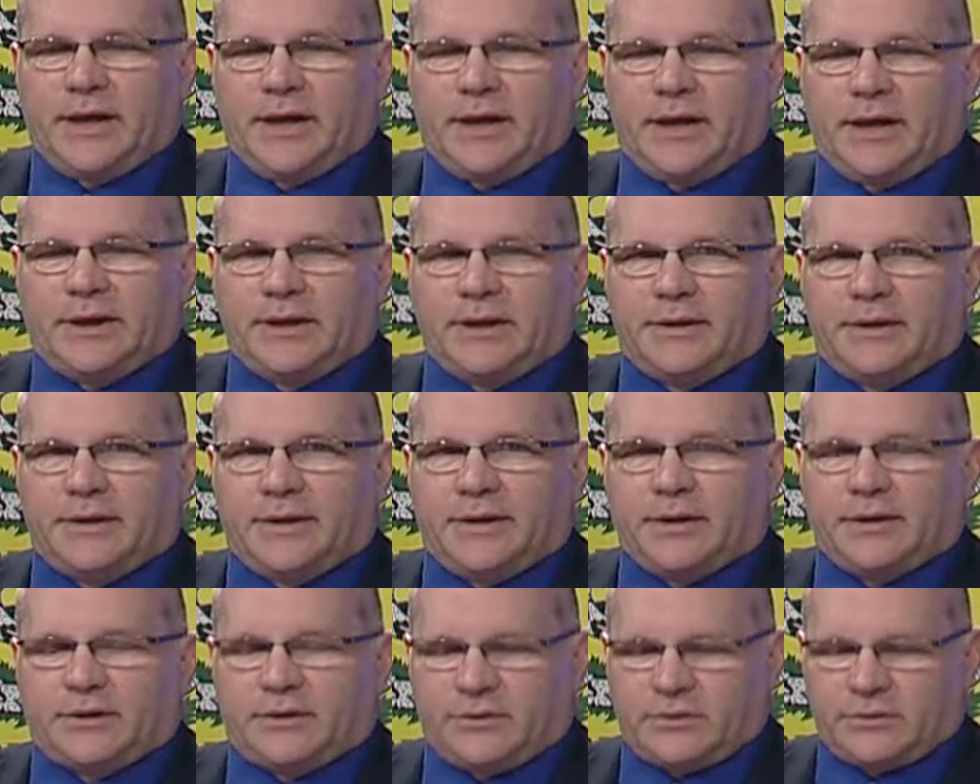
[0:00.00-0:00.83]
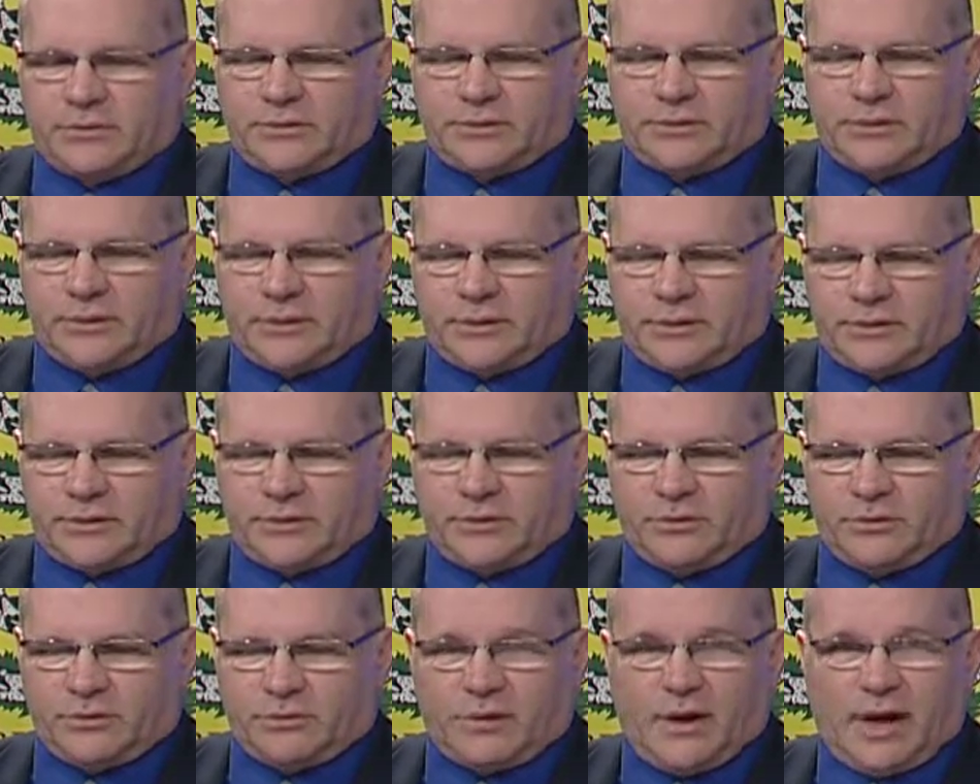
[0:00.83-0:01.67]
And
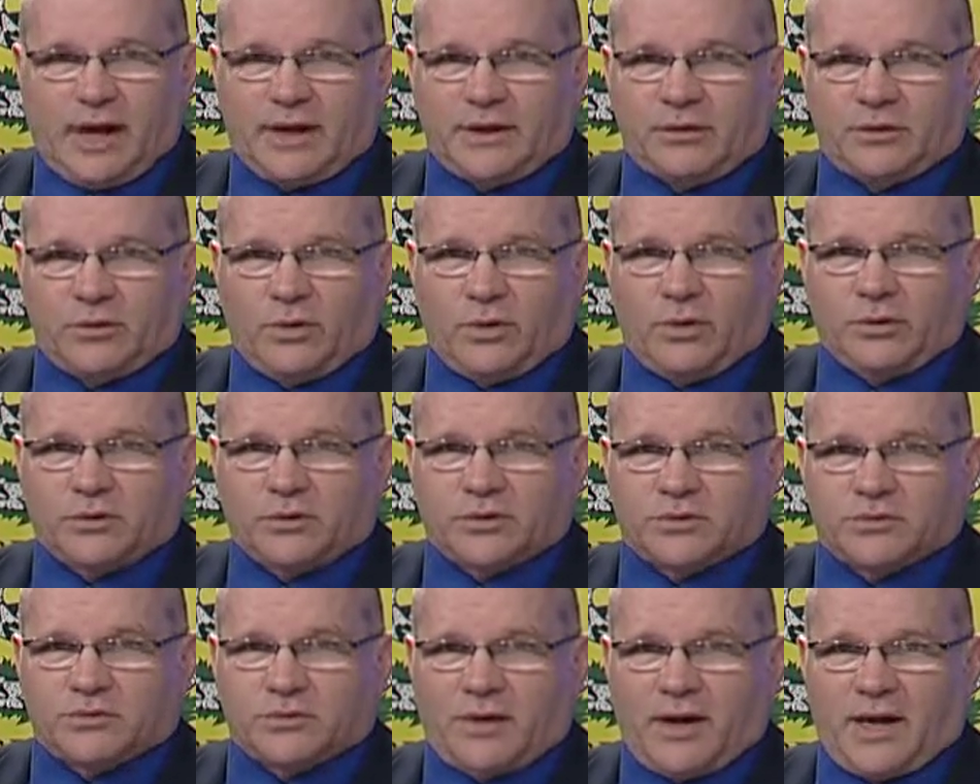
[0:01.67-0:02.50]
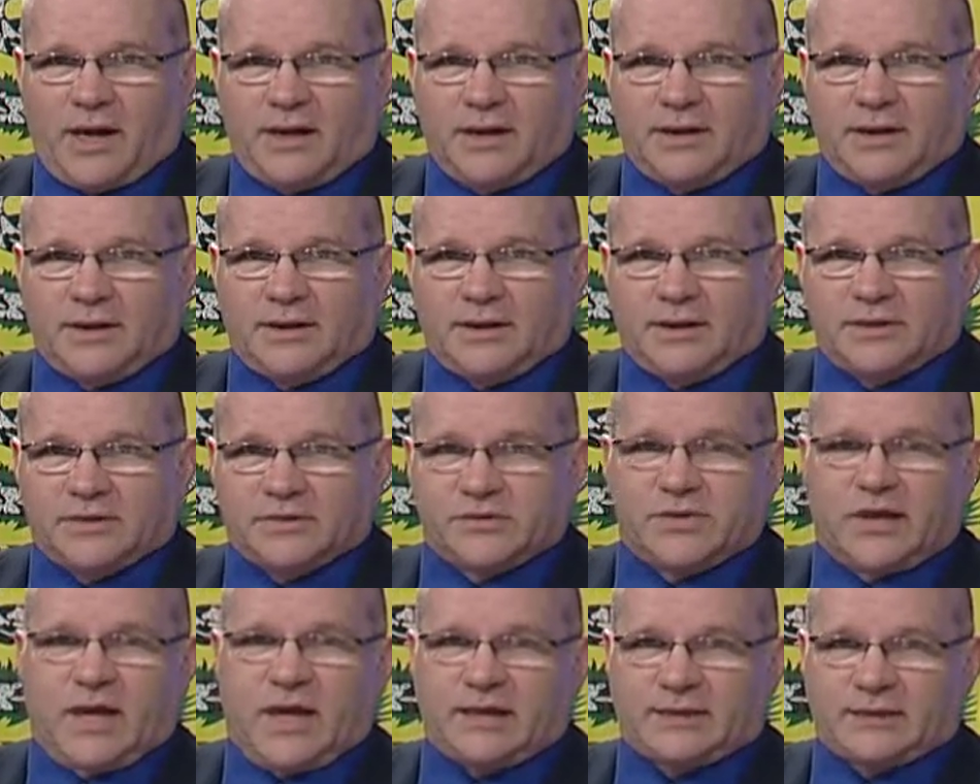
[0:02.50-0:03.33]
you're right, Nora's training
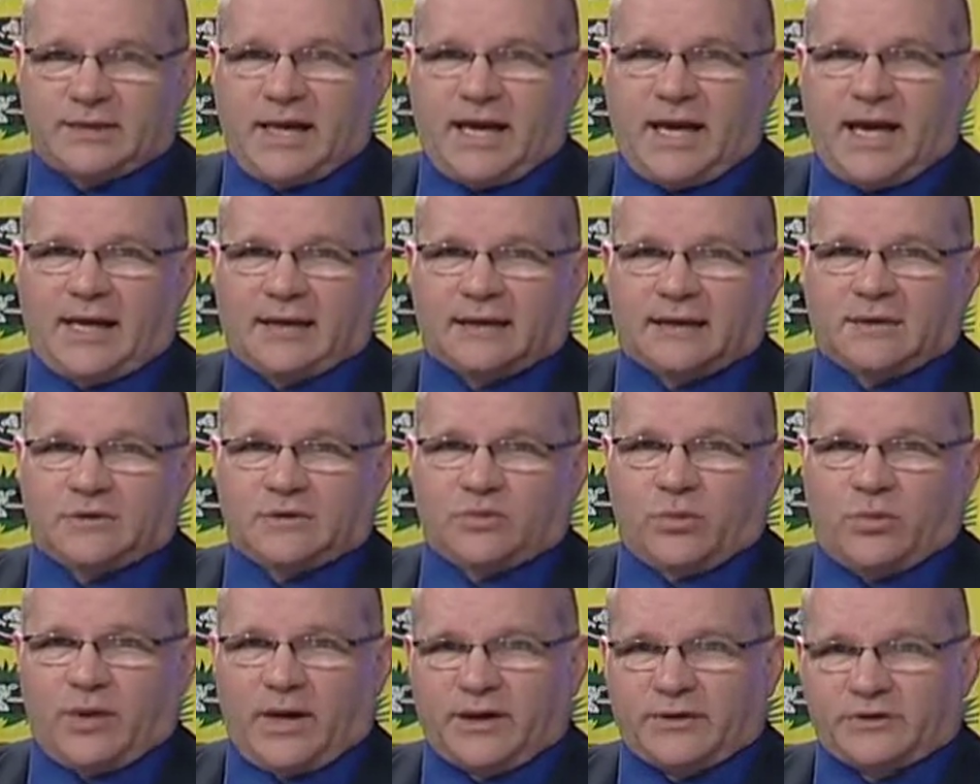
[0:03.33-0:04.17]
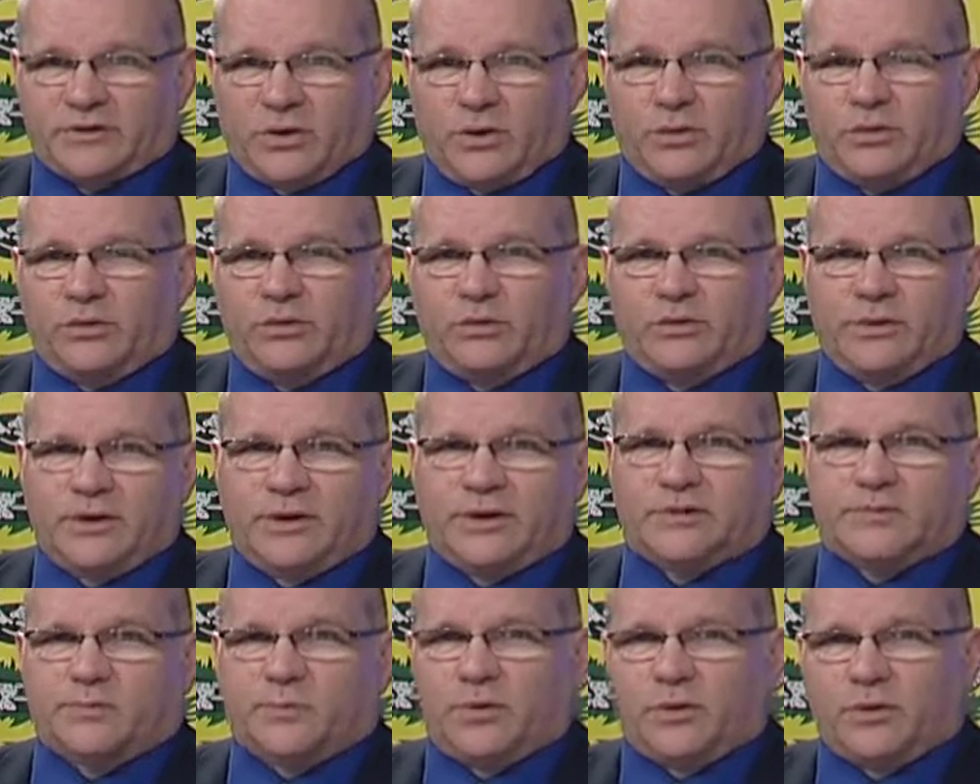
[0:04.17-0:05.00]
is not to act this way. So who
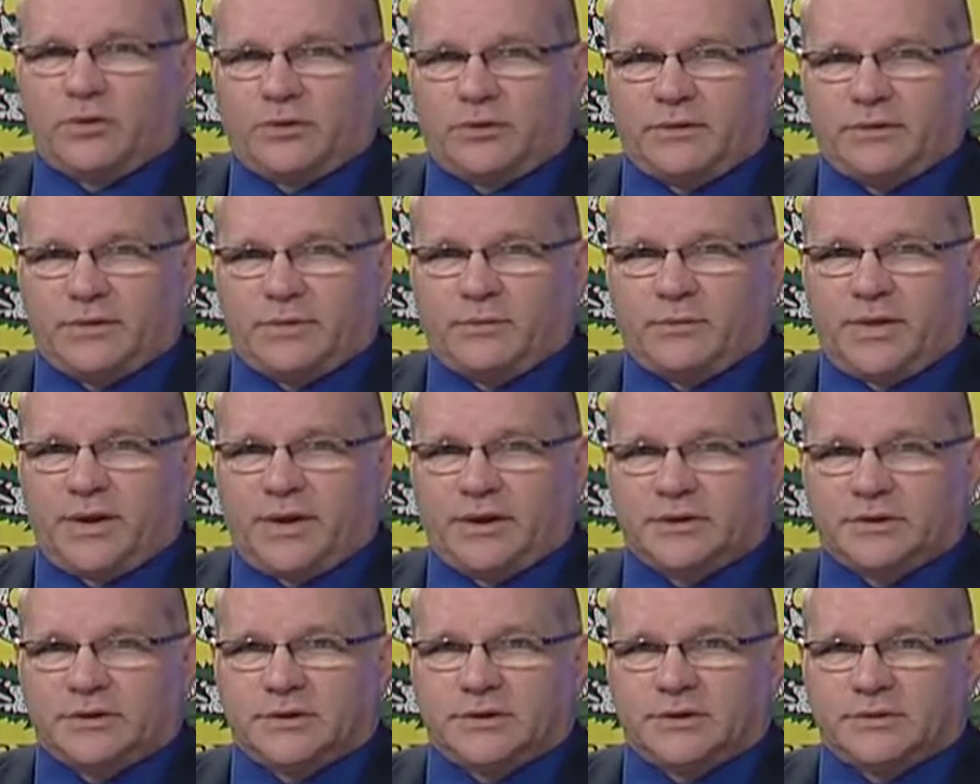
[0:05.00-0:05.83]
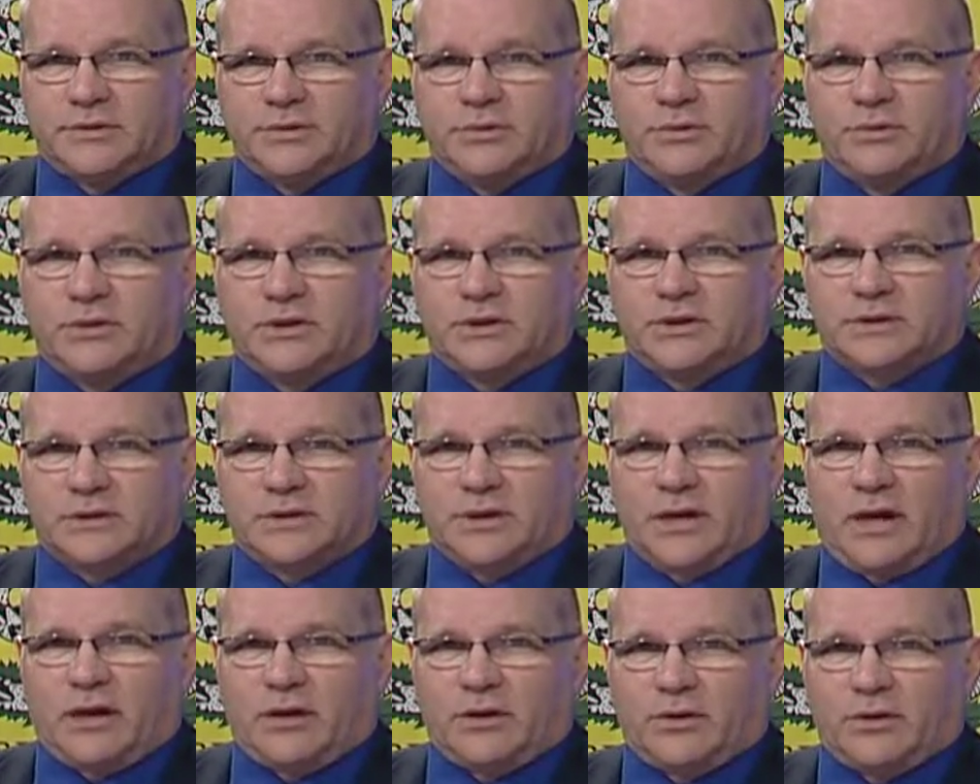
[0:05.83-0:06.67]
is pulling the punches? Who is
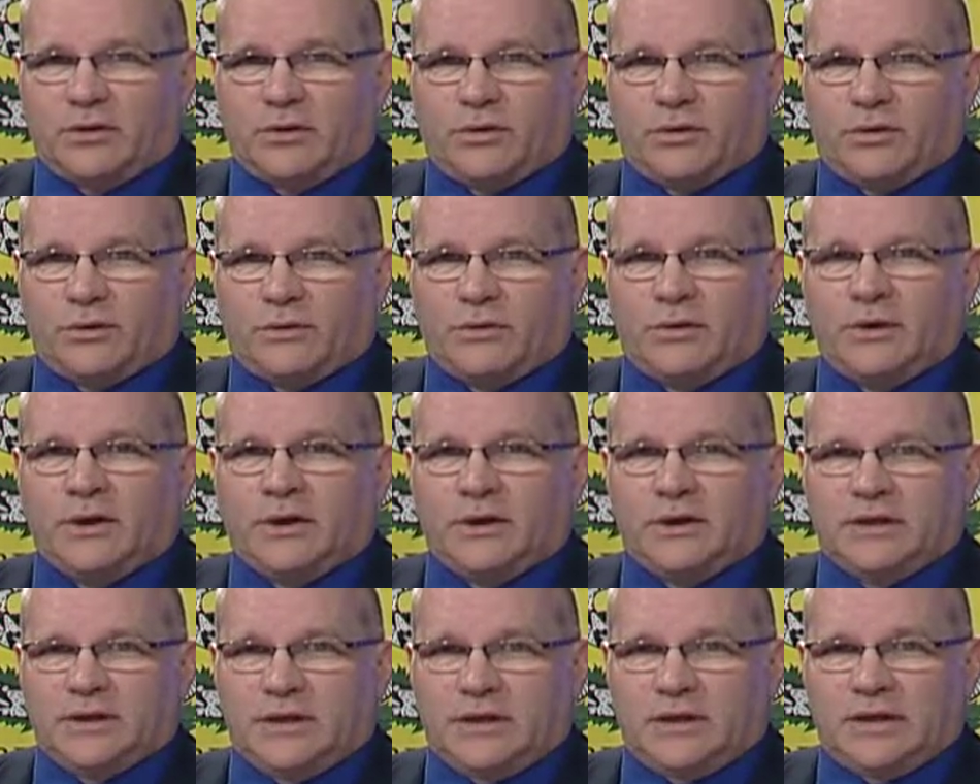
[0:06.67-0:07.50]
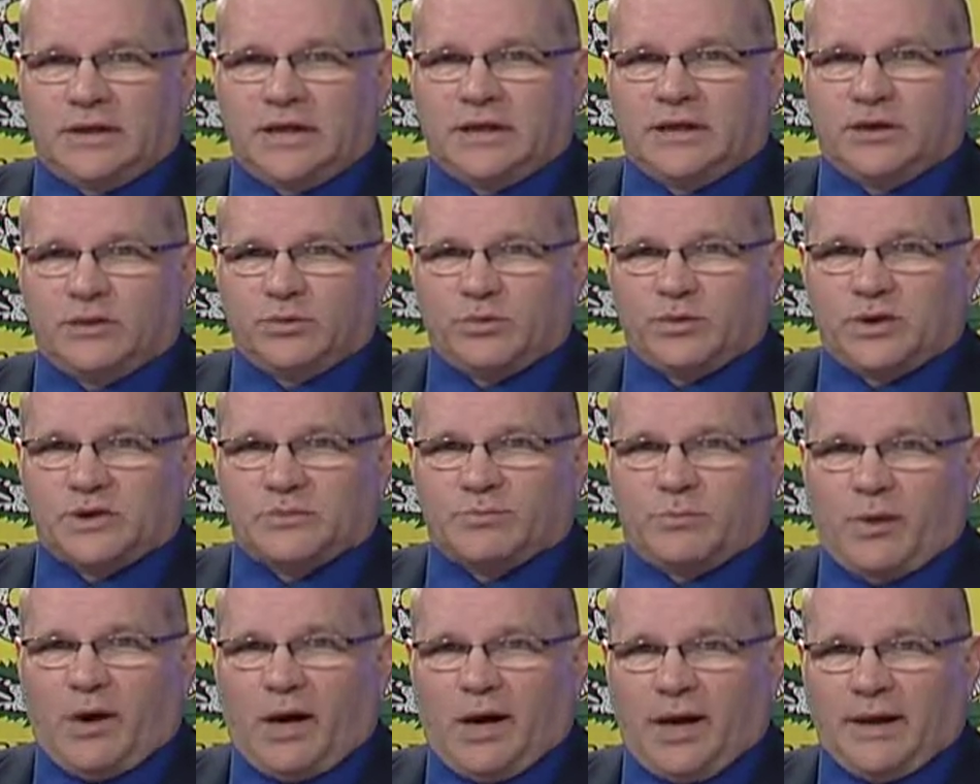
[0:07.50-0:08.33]
telling her you need to
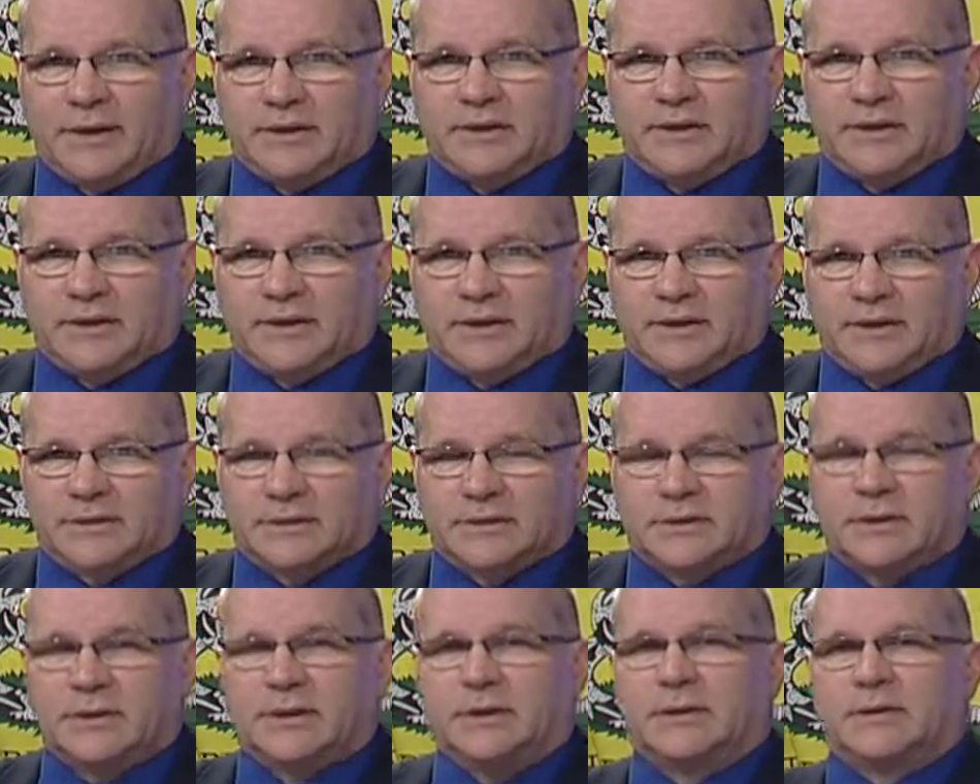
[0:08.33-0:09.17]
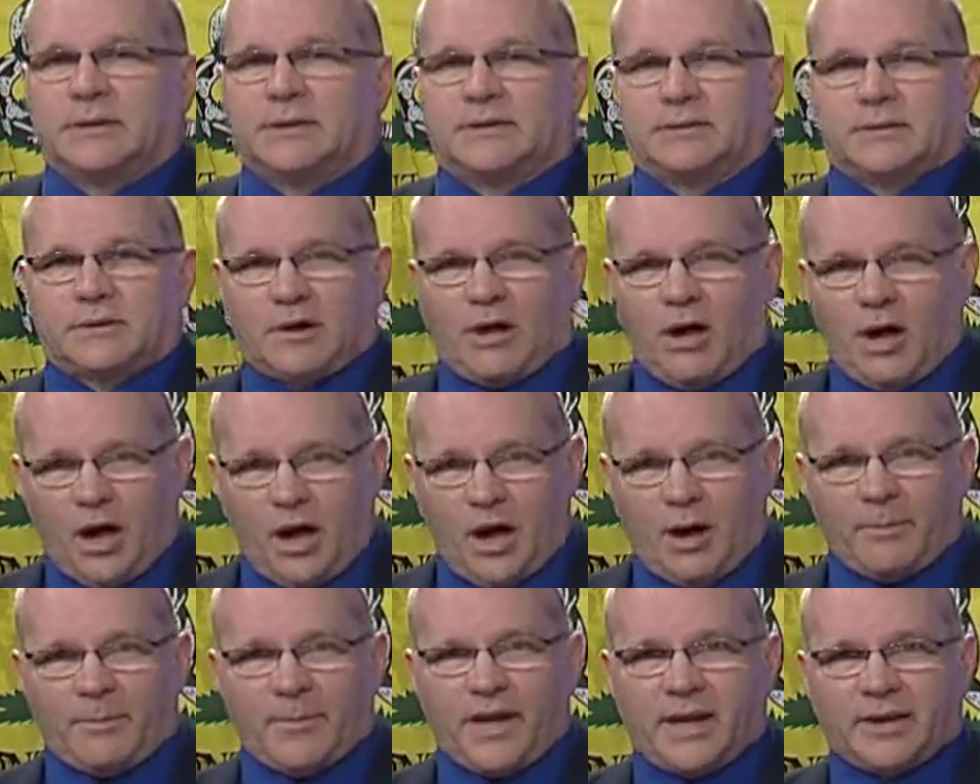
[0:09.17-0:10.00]
respond to these
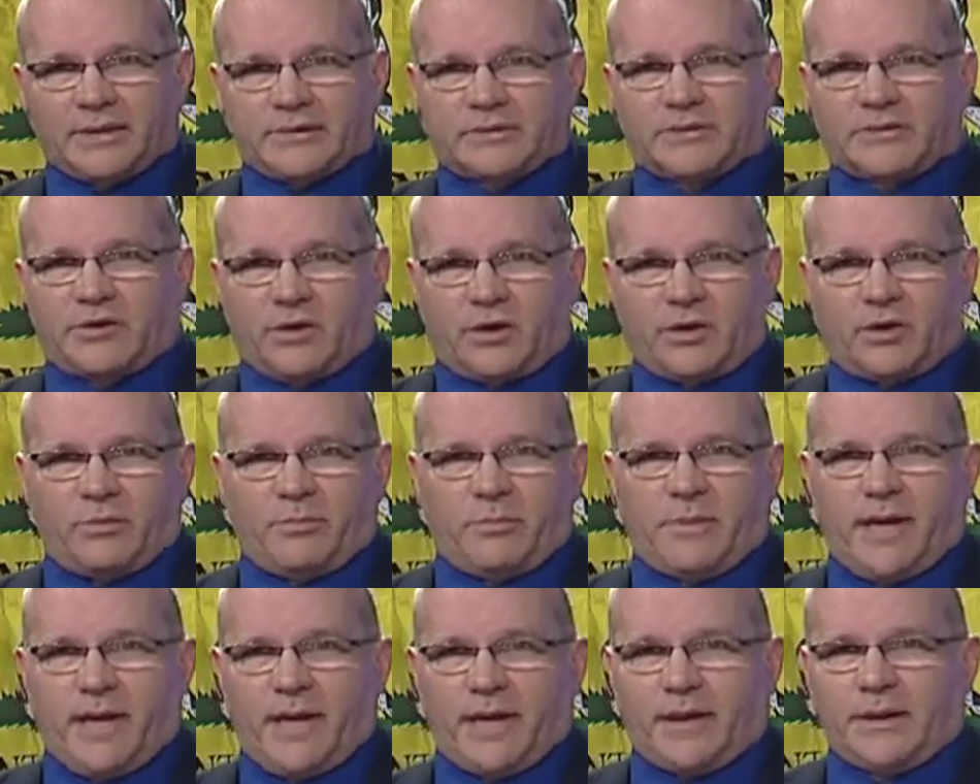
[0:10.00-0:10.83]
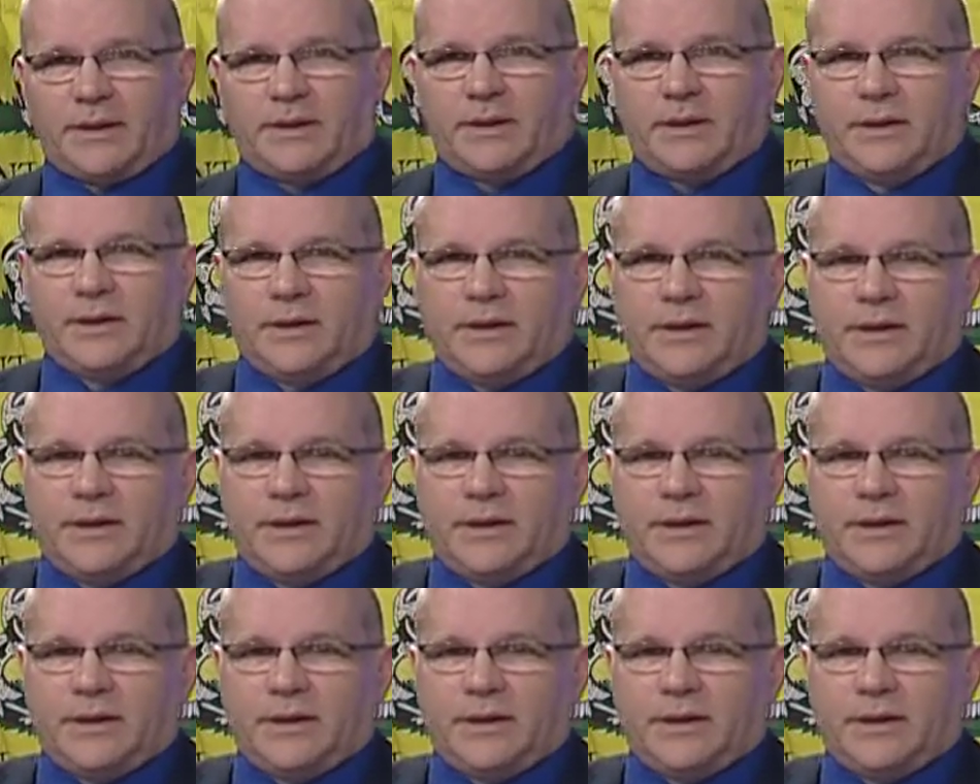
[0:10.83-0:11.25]
comments that are made?